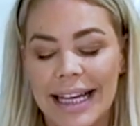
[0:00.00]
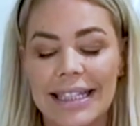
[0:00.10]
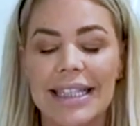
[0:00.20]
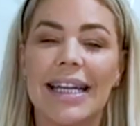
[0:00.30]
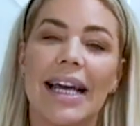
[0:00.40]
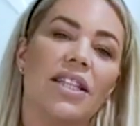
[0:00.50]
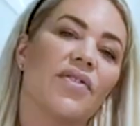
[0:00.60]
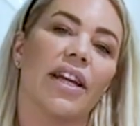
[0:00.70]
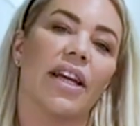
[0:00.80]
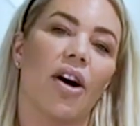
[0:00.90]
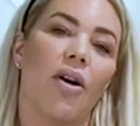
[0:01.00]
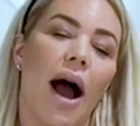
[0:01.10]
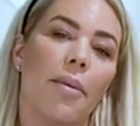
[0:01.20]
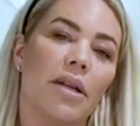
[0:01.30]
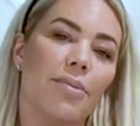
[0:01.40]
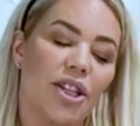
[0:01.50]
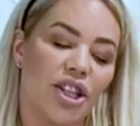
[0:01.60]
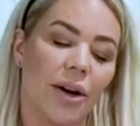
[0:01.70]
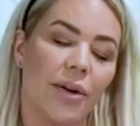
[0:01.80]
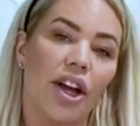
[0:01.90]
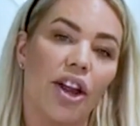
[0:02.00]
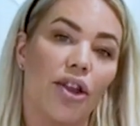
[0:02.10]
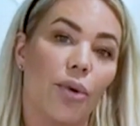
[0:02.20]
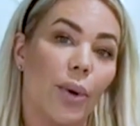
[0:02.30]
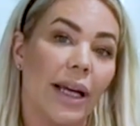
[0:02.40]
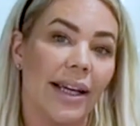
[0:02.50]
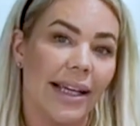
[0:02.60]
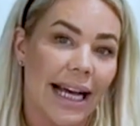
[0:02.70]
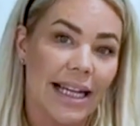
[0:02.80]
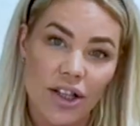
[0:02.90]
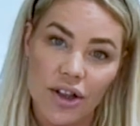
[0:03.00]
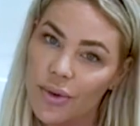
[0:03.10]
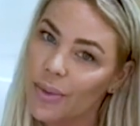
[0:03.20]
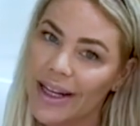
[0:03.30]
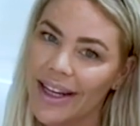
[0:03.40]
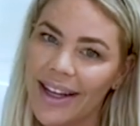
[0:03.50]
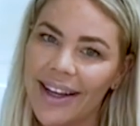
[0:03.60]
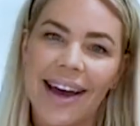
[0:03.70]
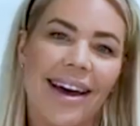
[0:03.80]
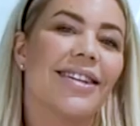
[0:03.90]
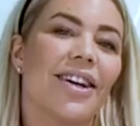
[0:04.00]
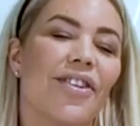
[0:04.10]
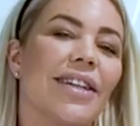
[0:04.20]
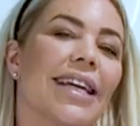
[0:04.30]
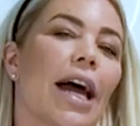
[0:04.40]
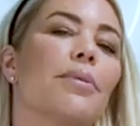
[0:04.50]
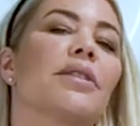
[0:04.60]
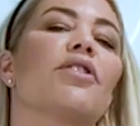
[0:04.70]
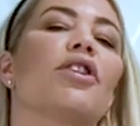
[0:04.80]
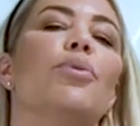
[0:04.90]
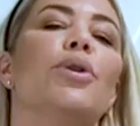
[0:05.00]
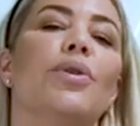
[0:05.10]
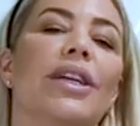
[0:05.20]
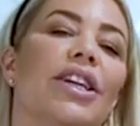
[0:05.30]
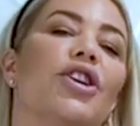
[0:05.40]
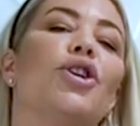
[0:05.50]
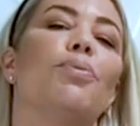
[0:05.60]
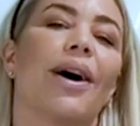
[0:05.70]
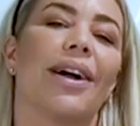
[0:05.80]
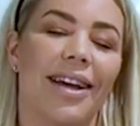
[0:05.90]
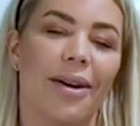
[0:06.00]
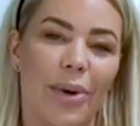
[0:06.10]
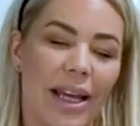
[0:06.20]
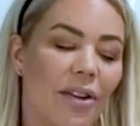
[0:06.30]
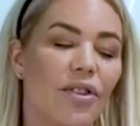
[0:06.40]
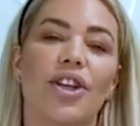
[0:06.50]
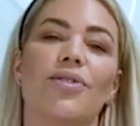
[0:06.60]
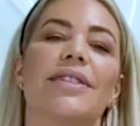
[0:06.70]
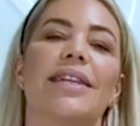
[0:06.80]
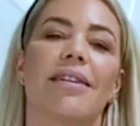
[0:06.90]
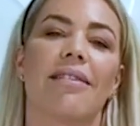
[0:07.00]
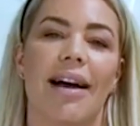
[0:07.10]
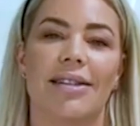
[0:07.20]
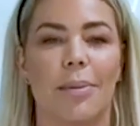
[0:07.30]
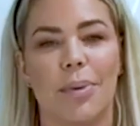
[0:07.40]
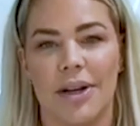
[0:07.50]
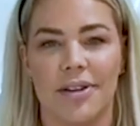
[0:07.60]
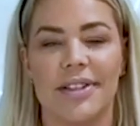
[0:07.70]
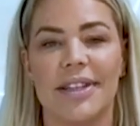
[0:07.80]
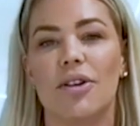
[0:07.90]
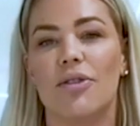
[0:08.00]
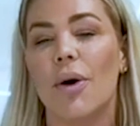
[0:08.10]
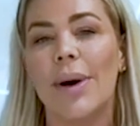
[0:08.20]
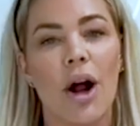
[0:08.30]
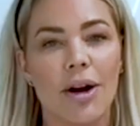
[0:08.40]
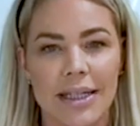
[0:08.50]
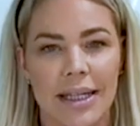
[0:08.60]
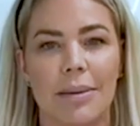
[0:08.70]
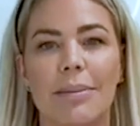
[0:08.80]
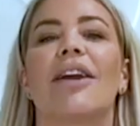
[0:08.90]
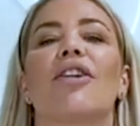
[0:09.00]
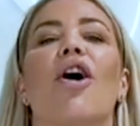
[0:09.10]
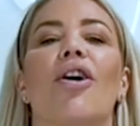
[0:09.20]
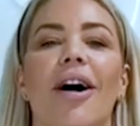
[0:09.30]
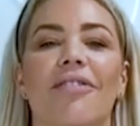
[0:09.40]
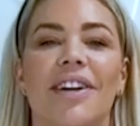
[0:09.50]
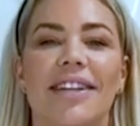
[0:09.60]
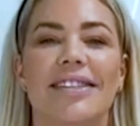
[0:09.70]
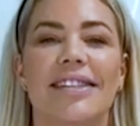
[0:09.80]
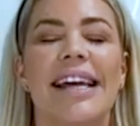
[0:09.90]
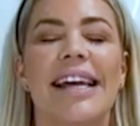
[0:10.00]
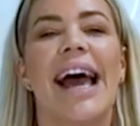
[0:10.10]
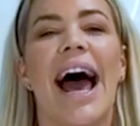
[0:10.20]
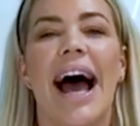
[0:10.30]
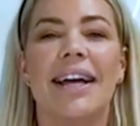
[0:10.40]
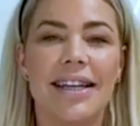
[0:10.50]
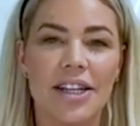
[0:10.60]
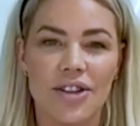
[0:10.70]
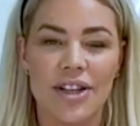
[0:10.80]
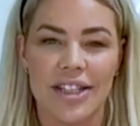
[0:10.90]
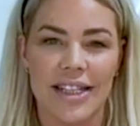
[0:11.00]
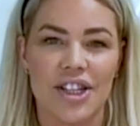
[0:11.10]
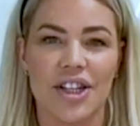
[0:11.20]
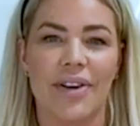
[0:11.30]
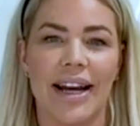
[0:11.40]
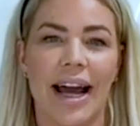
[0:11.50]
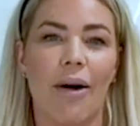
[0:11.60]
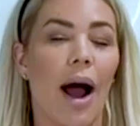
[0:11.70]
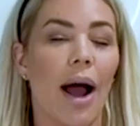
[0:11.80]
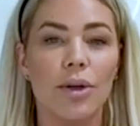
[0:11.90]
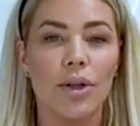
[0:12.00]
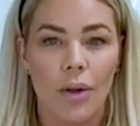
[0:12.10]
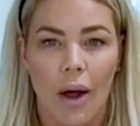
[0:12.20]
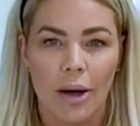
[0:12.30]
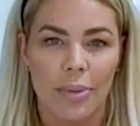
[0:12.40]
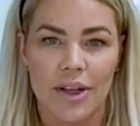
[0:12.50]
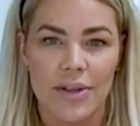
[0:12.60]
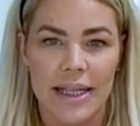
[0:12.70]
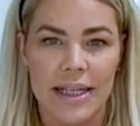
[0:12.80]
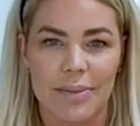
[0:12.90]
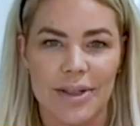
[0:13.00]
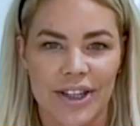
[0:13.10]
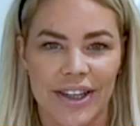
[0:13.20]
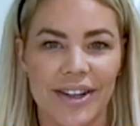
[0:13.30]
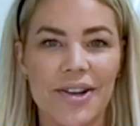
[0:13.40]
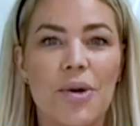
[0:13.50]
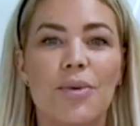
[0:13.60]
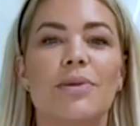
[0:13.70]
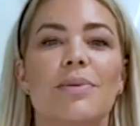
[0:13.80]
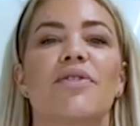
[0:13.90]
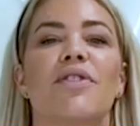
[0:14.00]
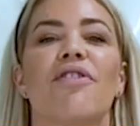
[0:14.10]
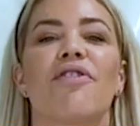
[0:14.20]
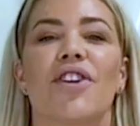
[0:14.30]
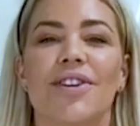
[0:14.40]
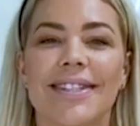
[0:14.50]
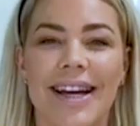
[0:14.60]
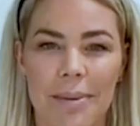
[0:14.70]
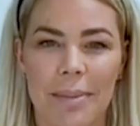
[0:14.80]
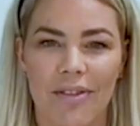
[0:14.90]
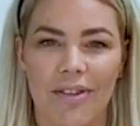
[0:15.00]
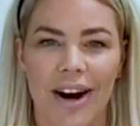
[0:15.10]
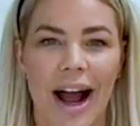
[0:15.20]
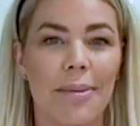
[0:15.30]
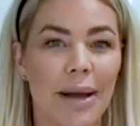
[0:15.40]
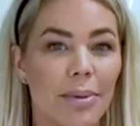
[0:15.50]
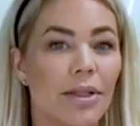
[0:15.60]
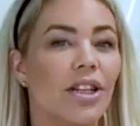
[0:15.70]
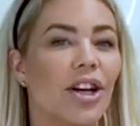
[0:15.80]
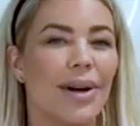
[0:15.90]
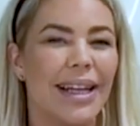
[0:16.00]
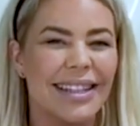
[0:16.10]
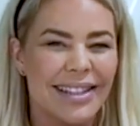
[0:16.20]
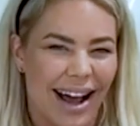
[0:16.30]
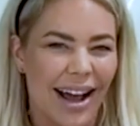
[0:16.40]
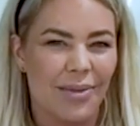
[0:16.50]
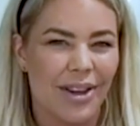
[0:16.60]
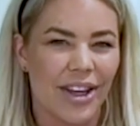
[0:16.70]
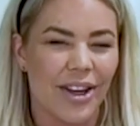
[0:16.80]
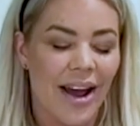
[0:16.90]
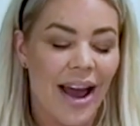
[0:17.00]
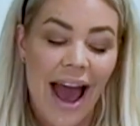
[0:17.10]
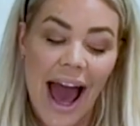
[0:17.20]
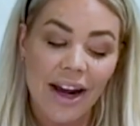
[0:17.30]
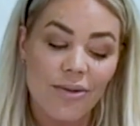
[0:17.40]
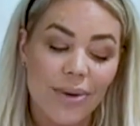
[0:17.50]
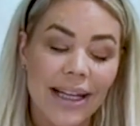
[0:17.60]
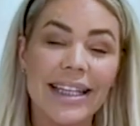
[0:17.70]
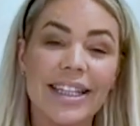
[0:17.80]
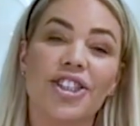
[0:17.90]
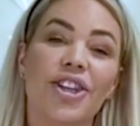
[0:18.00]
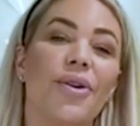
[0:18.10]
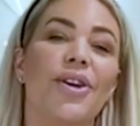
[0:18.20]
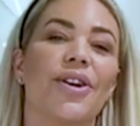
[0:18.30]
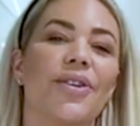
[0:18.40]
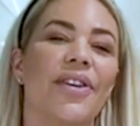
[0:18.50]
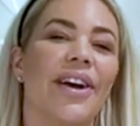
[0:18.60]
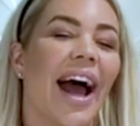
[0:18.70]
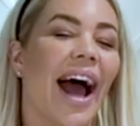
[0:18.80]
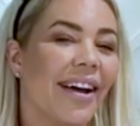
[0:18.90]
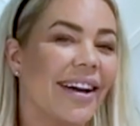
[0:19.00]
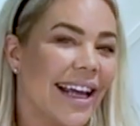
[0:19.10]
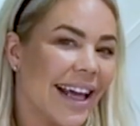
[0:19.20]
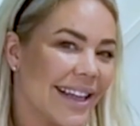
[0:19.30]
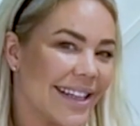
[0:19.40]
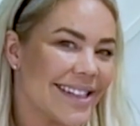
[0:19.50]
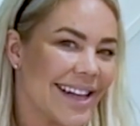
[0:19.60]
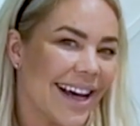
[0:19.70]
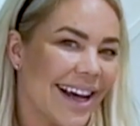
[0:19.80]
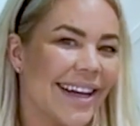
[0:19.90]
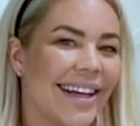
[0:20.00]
In today's video, I'm going to be sharing three, yes, three, different types of community coupons we have used in the last couple years growing our team and our office. As I transition right now, I will no longer be using this material, which means for the first time ever, I'm able to go inside with you and really show you how to get this done.